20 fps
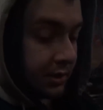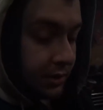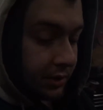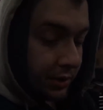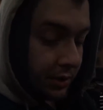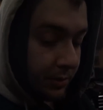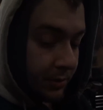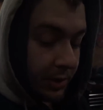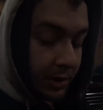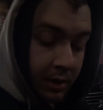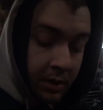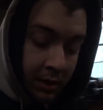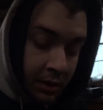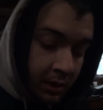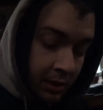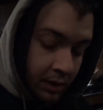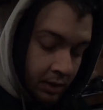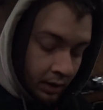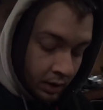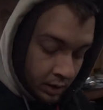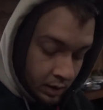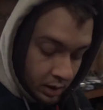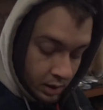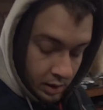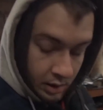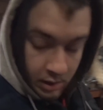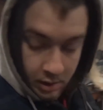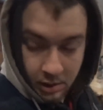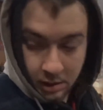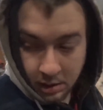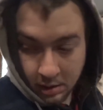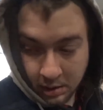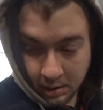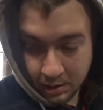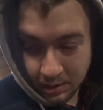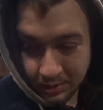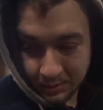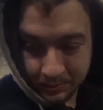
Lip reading: you know what I